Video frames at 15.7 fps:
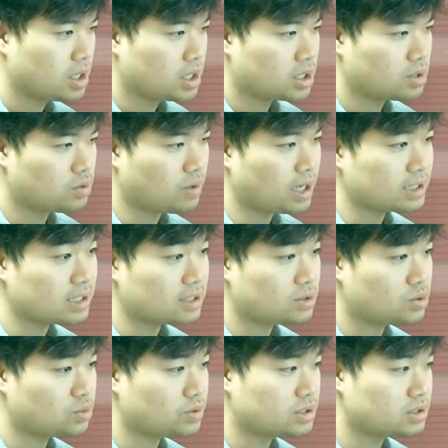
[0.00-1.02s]

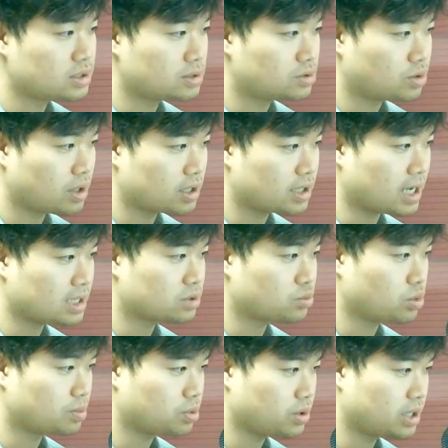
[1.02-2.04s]
UID2 is a trade desk
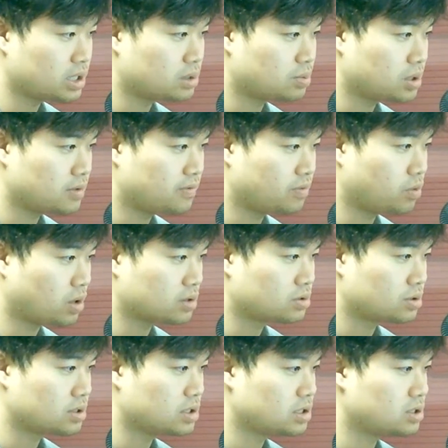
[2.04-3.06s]
replacement for
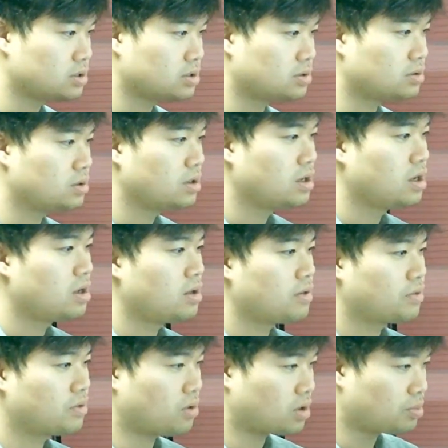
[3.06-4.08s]
traditional
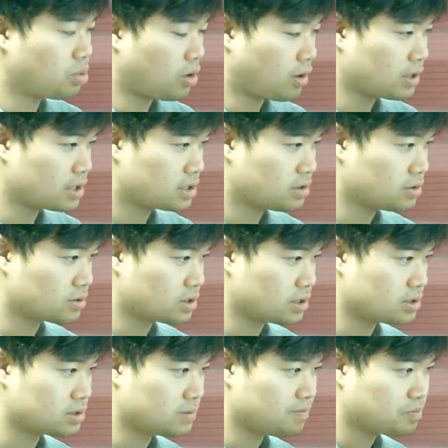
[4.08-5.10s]
third party
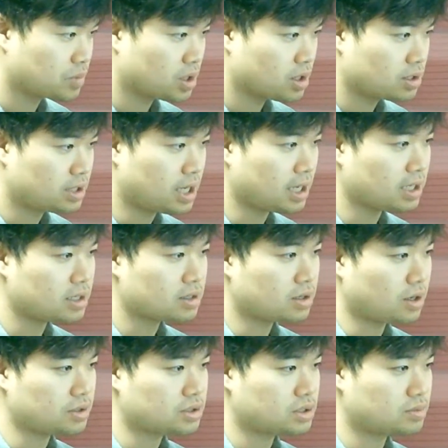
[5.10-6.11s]
cookies, taking
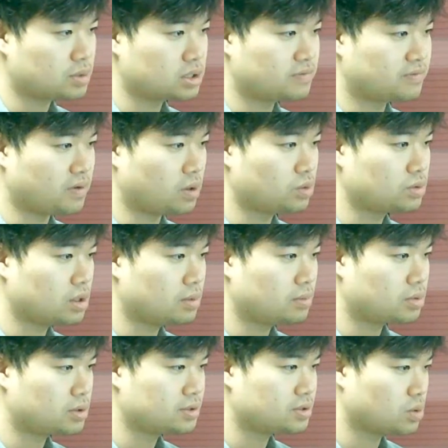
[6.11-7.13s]
customers' phone
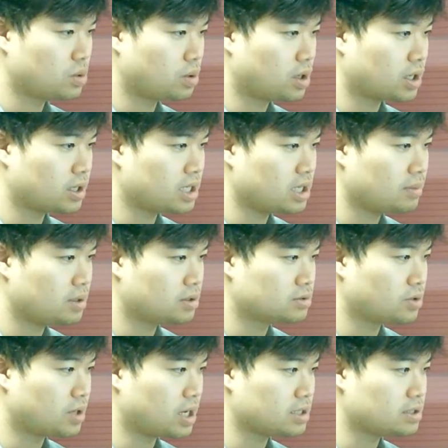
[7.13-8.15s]
numbers or email
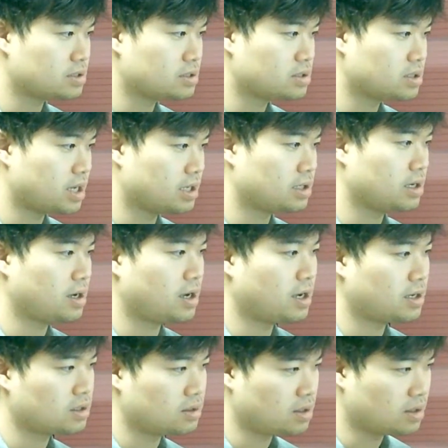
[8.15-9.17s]
addresses and
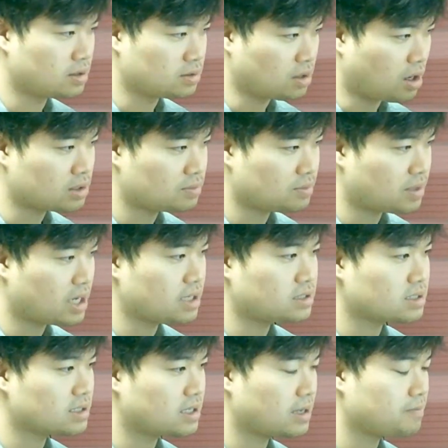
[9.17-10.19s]

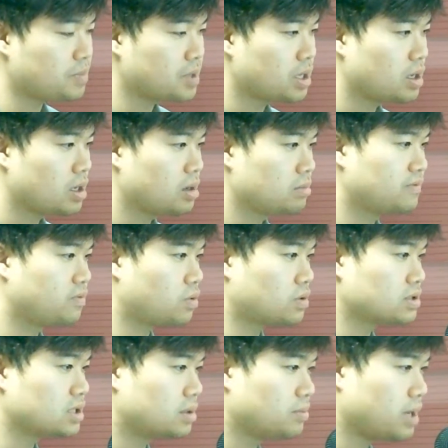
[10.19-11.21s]
anonymizing them before
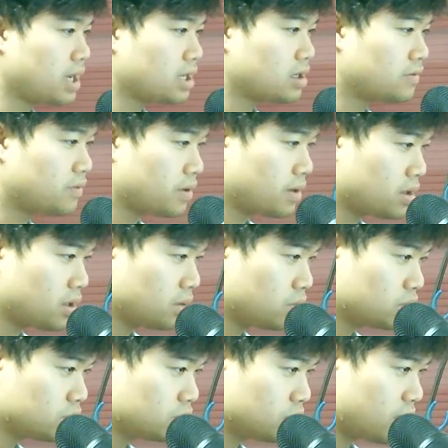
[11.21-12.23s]
they are made
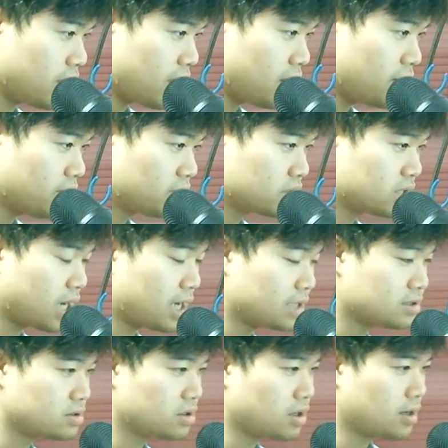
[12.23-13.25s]
available to the
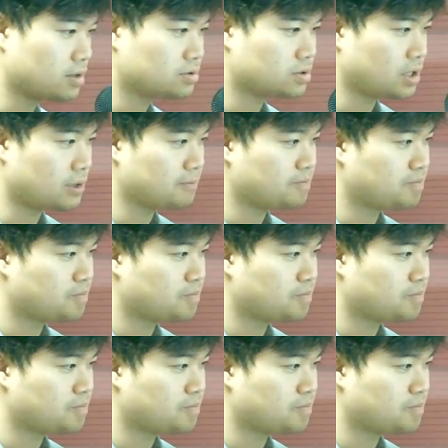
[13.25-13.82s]
advertising industry.